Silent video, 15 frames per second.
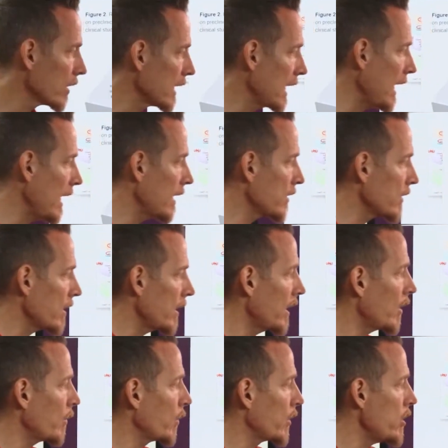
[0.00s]
again, it's going
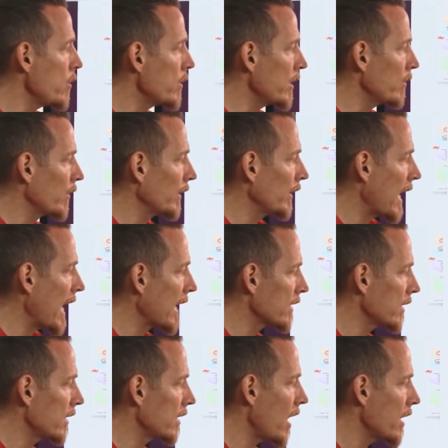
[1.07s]
to help when you can
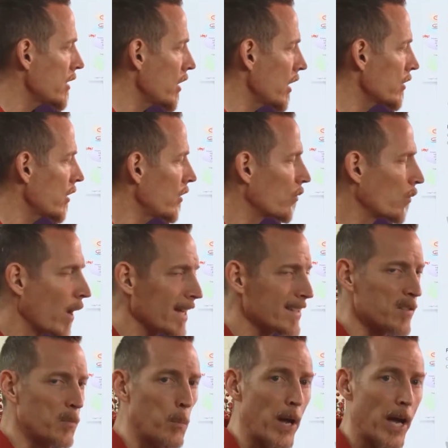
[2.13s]
relax and digest and
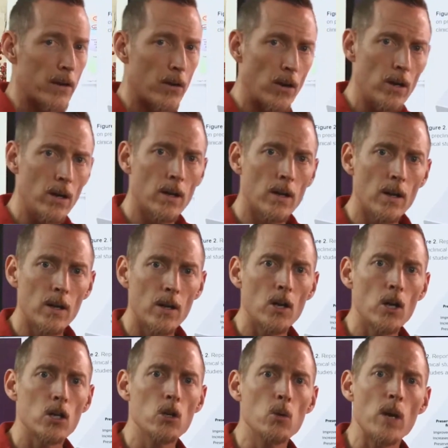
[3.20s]
rest better,
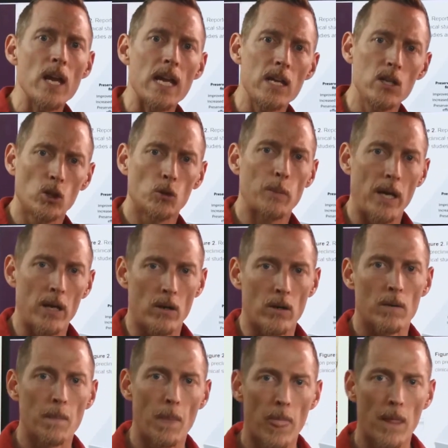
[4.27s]
you heal
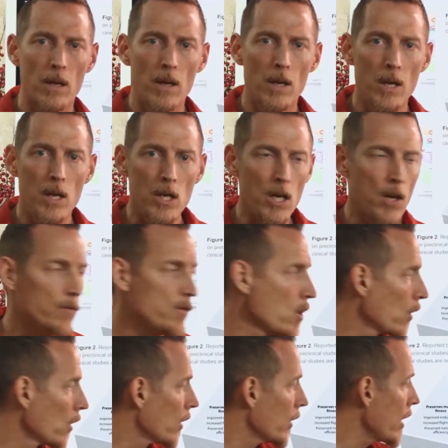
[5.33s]
better. If
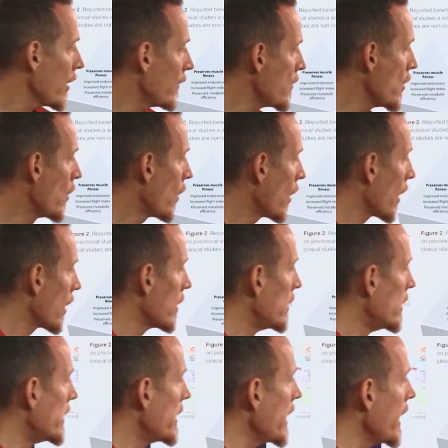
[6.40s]
you're, if
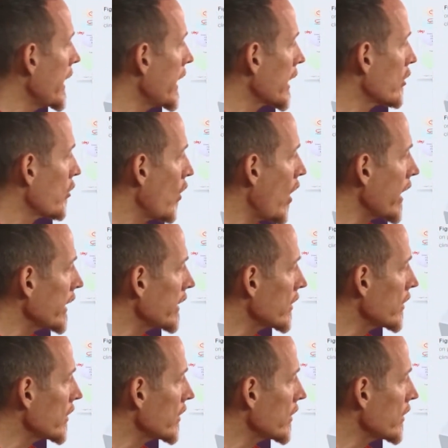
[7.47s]
you're in a chronic